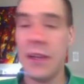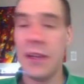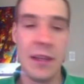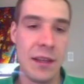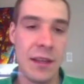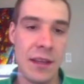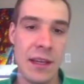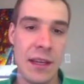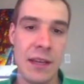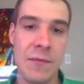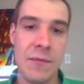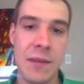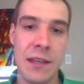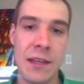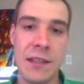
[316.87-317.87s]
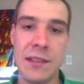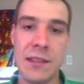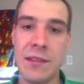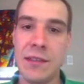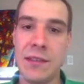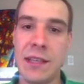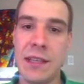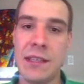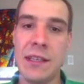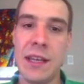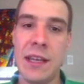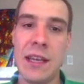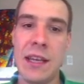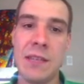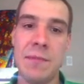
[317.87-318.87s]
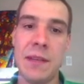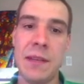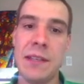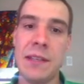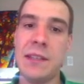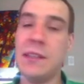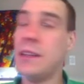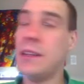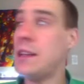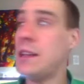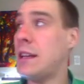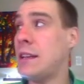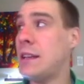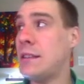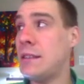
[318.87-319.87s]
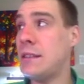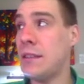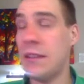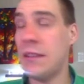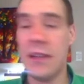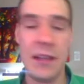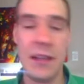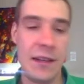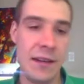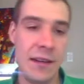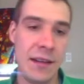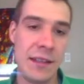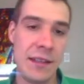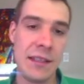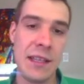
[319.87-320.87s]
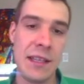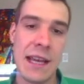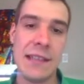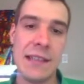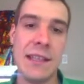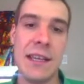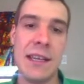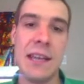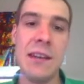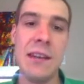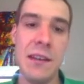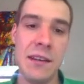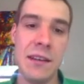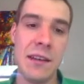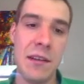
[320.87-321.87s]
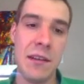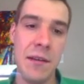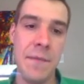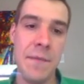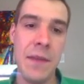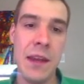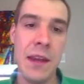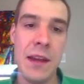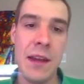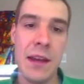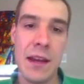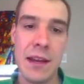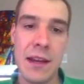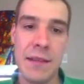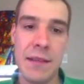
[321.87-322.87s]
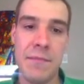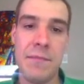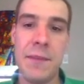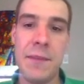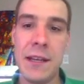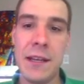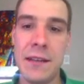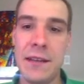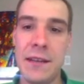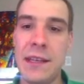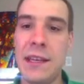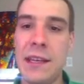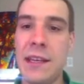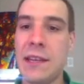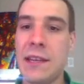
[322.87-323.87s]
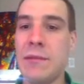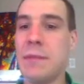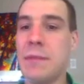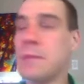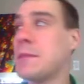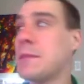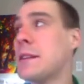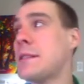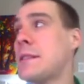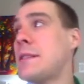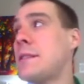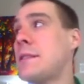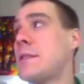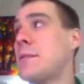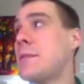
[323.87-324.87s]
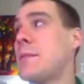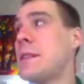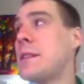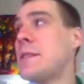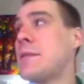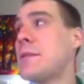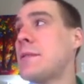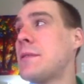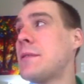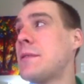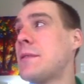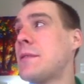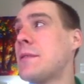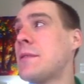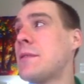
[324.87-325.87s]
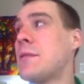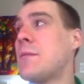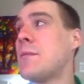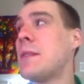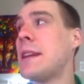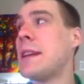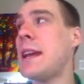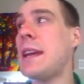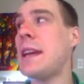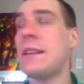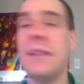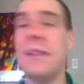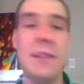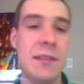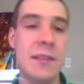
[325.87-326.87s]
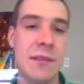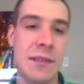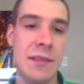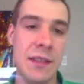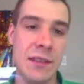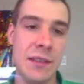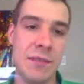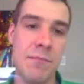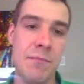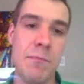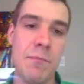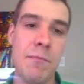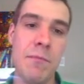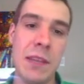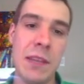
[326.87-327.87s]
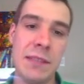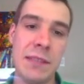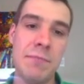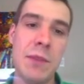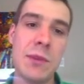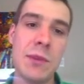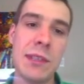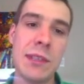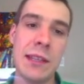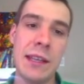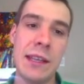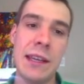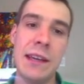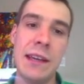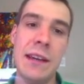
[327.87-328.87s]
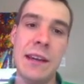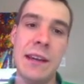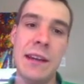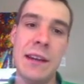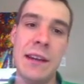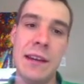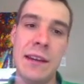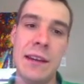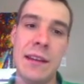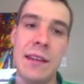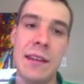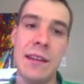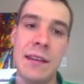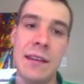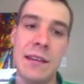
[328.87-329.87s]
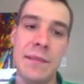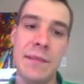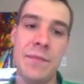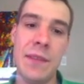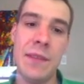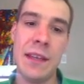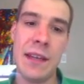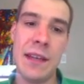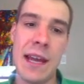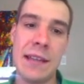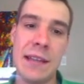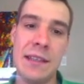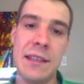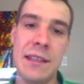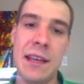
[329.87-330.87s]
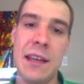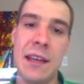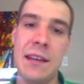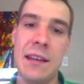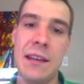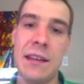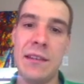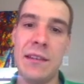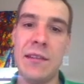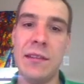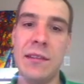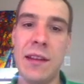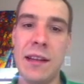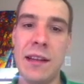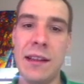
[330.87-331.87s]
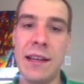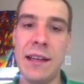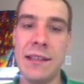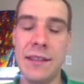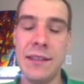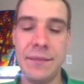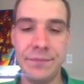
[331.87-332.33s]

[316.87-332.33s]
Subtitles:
thing where it dissociates into H plus and acetate here. But the equilibrium constant is 0.000018. So it's mostly the acetate and a lot less